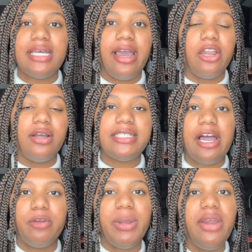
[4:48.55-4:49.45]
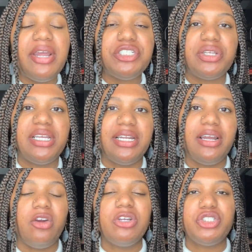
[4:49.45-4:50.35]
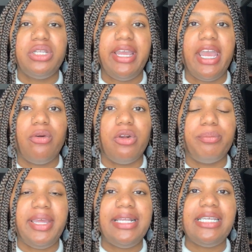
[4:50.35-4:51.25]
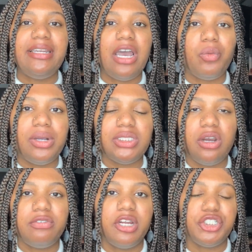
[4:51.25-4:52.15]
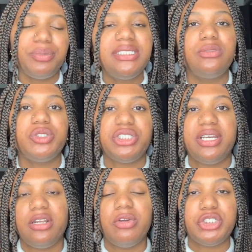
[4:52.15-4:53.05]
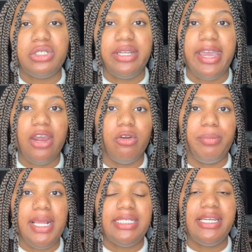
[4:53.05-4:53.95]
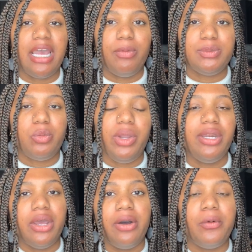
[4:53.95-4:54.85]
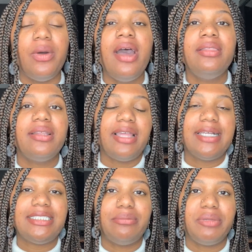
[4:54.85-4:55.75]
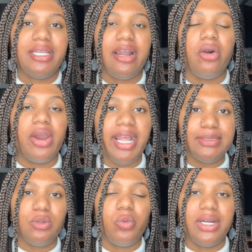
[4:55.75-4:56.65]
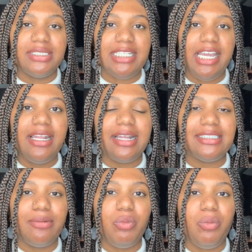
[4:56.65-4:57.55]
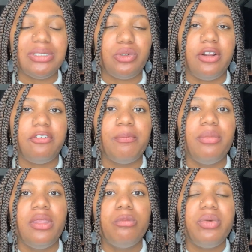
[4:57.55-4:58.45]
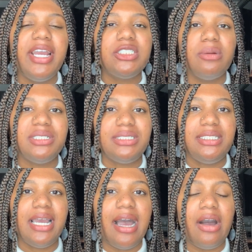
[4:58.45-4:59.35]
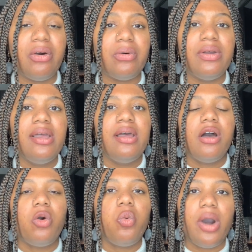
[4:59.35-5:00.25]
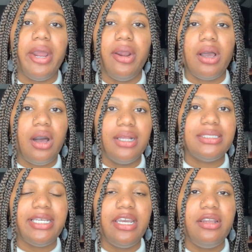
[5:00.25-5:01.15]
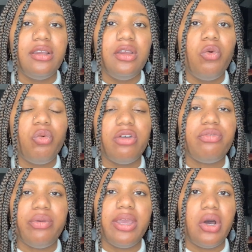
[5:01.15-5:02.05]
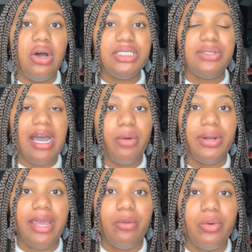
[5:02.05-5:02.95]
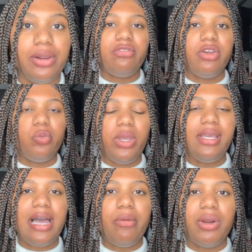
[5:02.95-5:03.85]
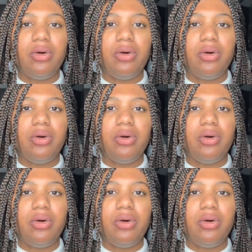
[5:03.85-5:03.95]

Tyler, a Tyler Perry show that didn't originally air on BET networks or Fresh Prince, which didn't originally air on BET networks, but we know that that's something that our audience would want to see. That's something we would sort of brainstorm to see how acquired content would fit onto our network. Every week, I would